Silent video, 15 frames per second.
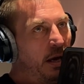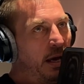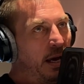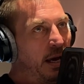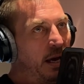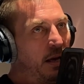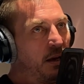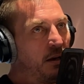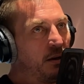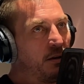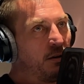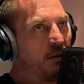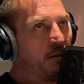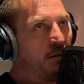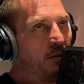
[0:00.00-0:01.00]

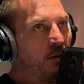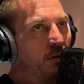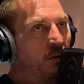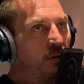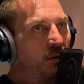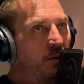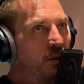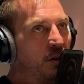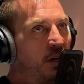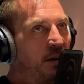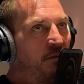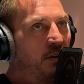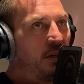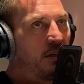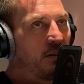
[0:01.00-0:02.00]
And you
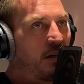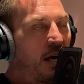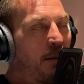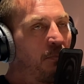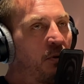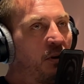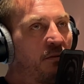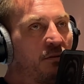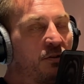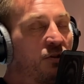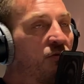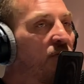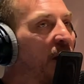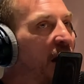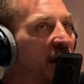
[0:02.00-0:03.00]
gave the example of a
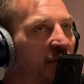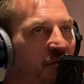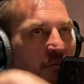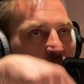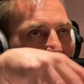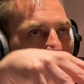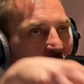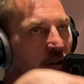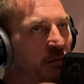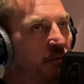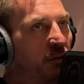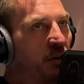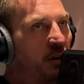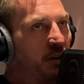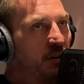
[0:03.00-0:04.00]
giraffe putting his
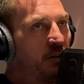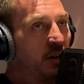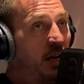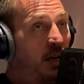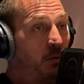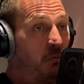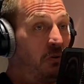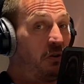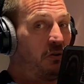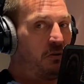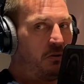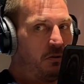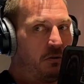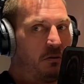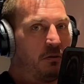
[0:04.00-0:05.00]
foot on a stand,
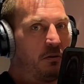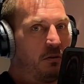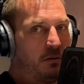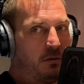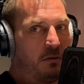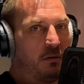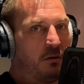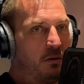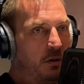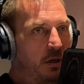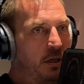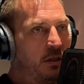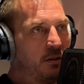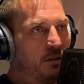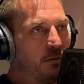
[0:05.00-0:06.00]
which
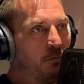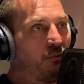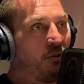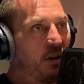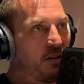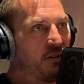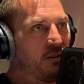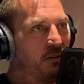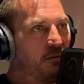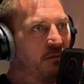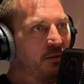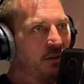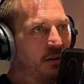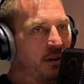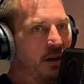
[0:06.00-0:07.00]
is impressive
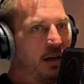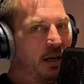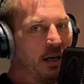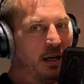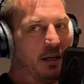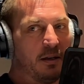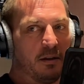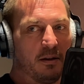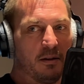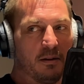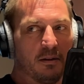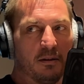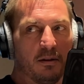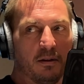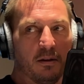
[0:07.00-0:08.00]
and
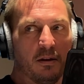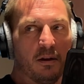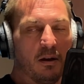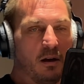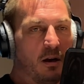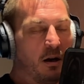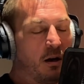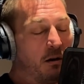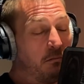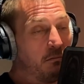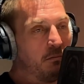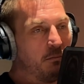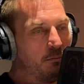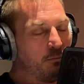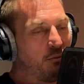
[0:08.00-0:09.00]

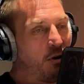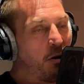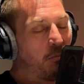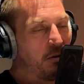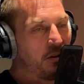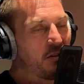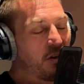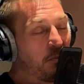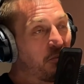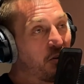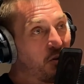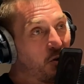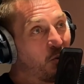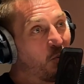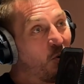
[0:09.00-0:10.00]
probably
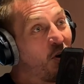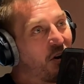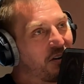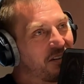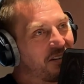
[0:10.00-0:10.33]
something you'd want